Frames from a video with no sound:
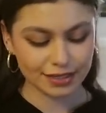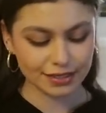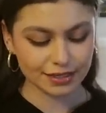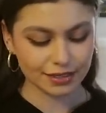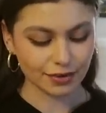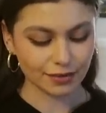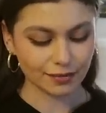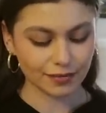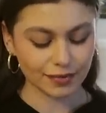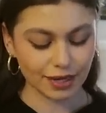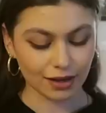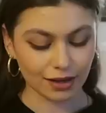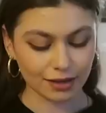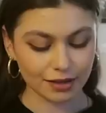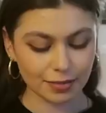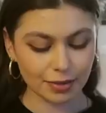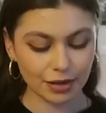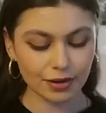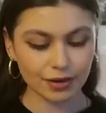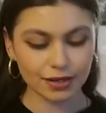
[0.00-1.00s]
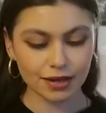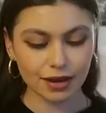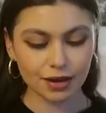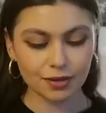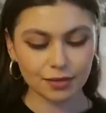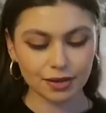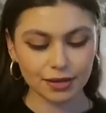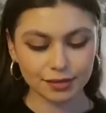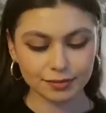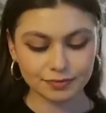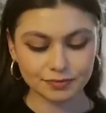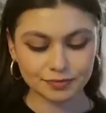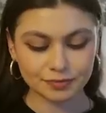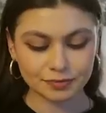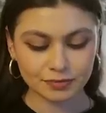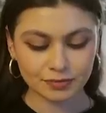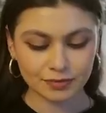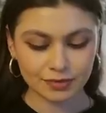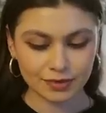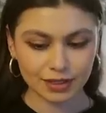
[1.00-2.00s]
So I got the polka dot one,
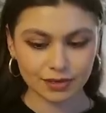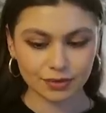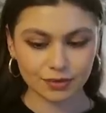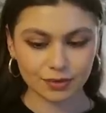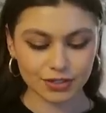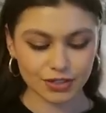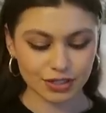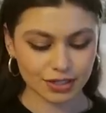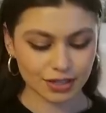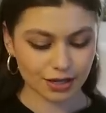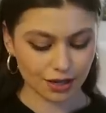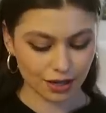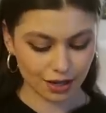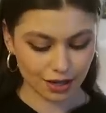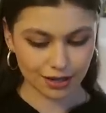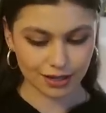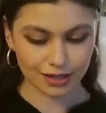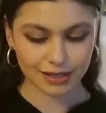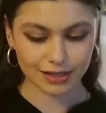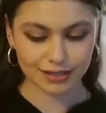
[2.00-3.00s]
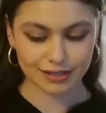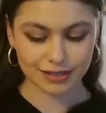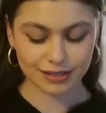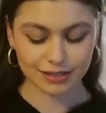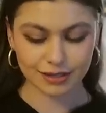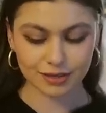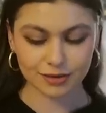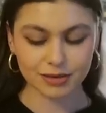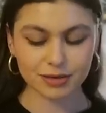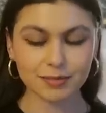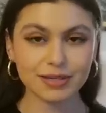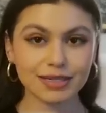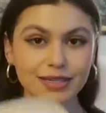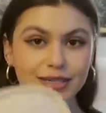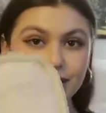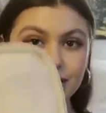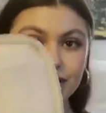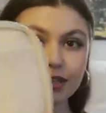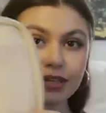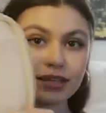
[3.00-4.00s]
which this is going to be